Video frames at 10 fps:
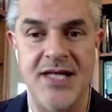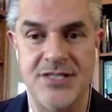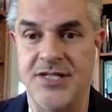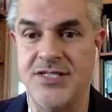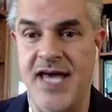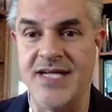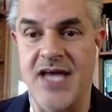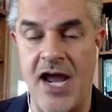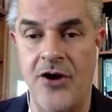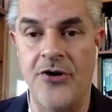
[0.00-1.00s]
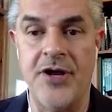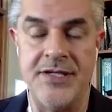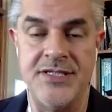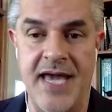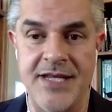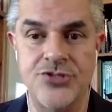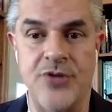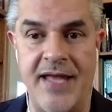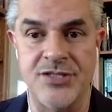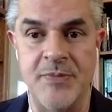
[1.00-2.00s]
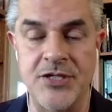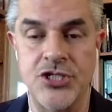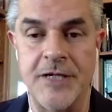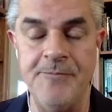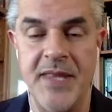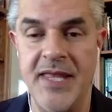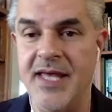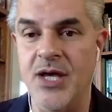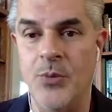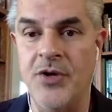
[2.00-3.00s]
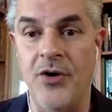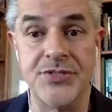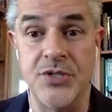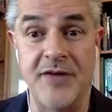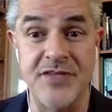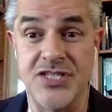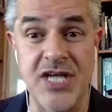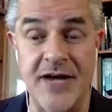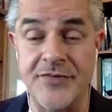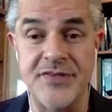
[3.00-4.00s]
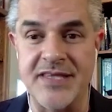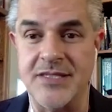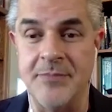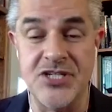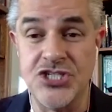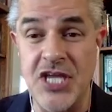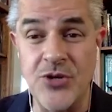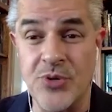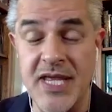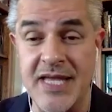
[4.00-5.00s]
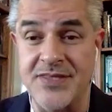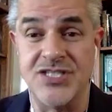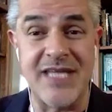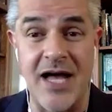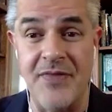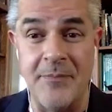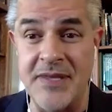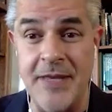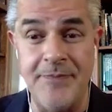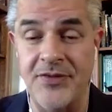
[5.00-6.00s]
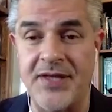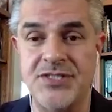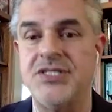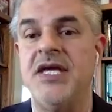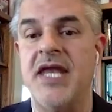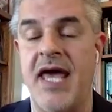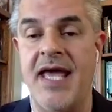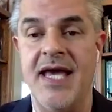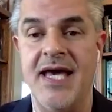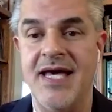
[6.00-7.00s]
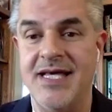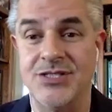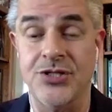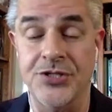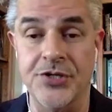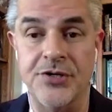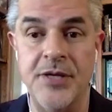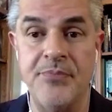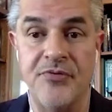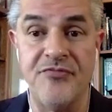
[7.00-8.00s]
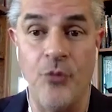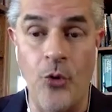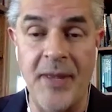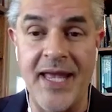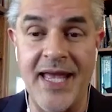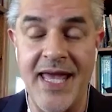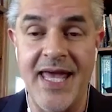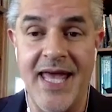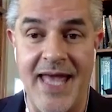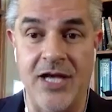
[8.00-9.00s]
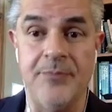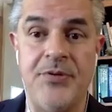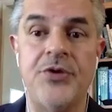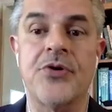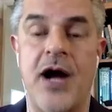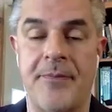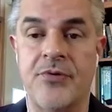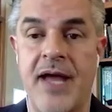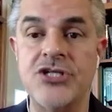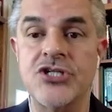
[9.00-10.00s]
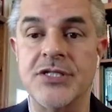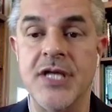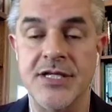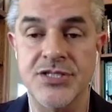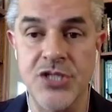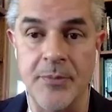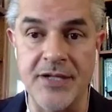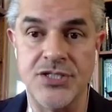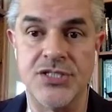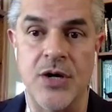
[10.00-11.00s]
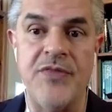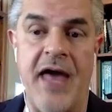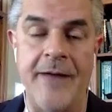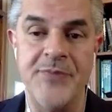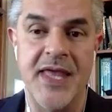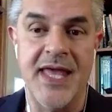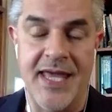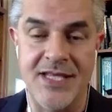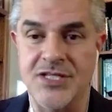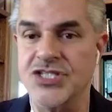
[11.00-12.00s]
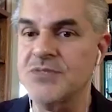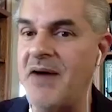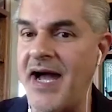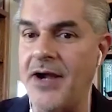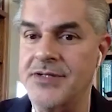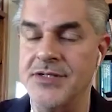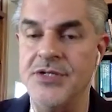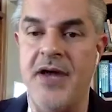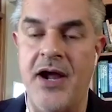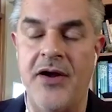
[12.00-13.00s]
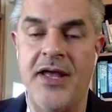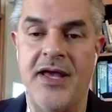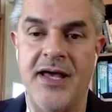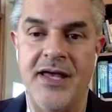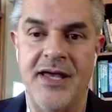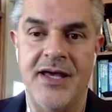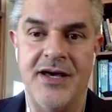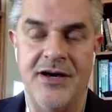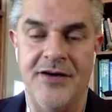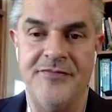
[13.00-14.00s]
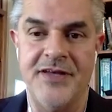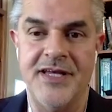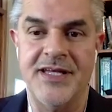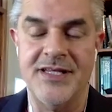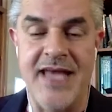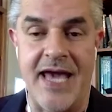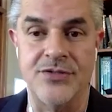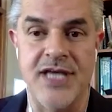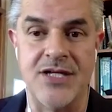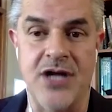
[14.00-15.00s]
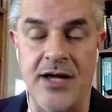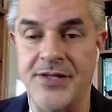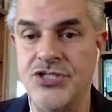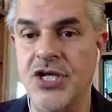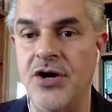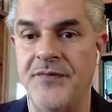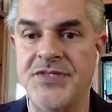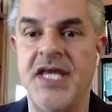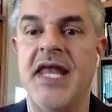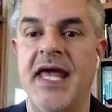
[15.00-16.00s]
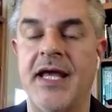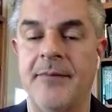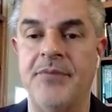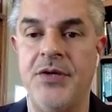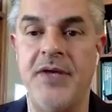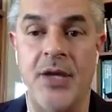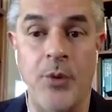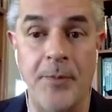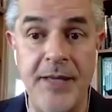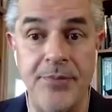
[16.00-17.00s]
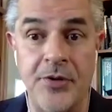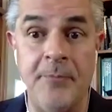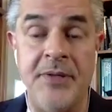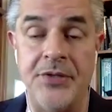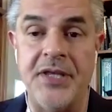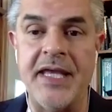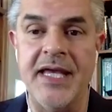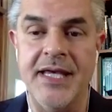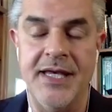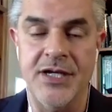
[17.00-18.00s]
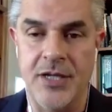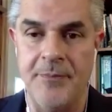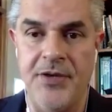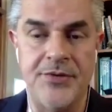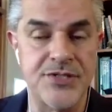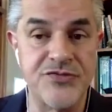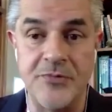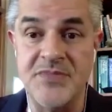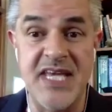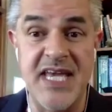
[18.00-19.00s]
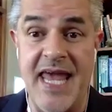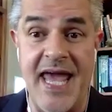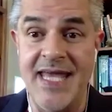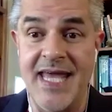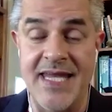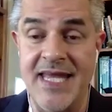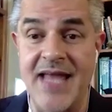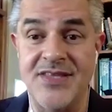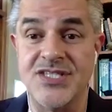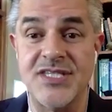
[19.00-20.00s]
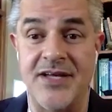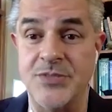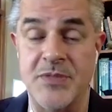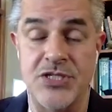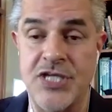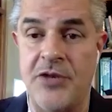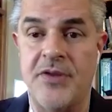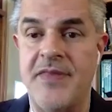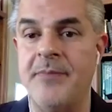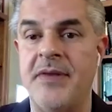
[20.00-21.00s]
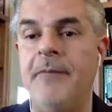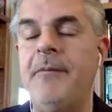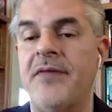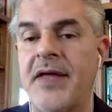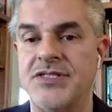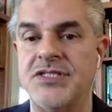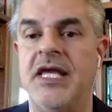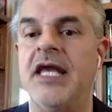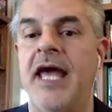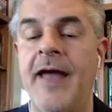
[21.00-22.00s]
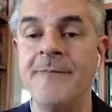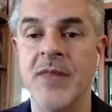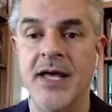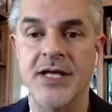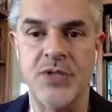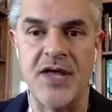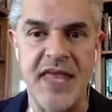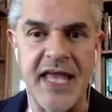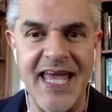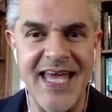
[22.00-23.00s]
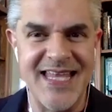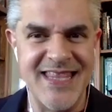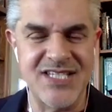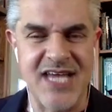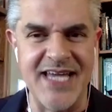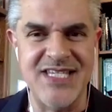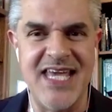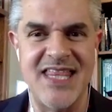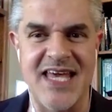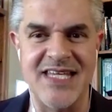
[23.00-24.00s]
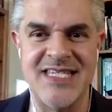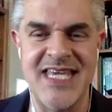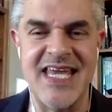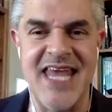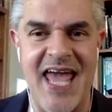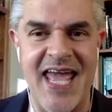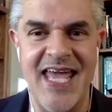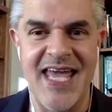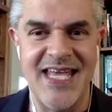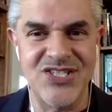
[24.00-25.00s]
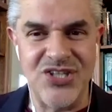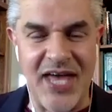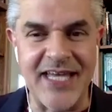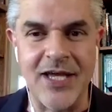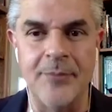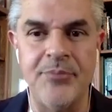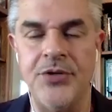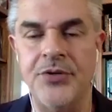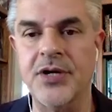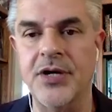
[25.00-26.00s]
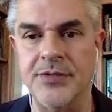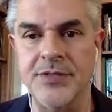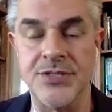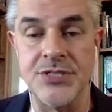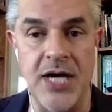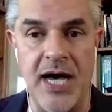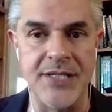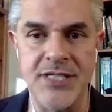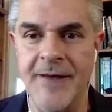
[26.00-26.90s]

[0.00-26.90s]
to detect error in data transmission. We also have discovered that the machinery in the cell that manipulates DNA is literally performing a computer operation, so much so that it has inspired a new area of nanotechnology called DNA computing, where people are building computers from DNA and again, the cell's machinery that manipulates DNA. So I think this idea that DNA is like a computer code is not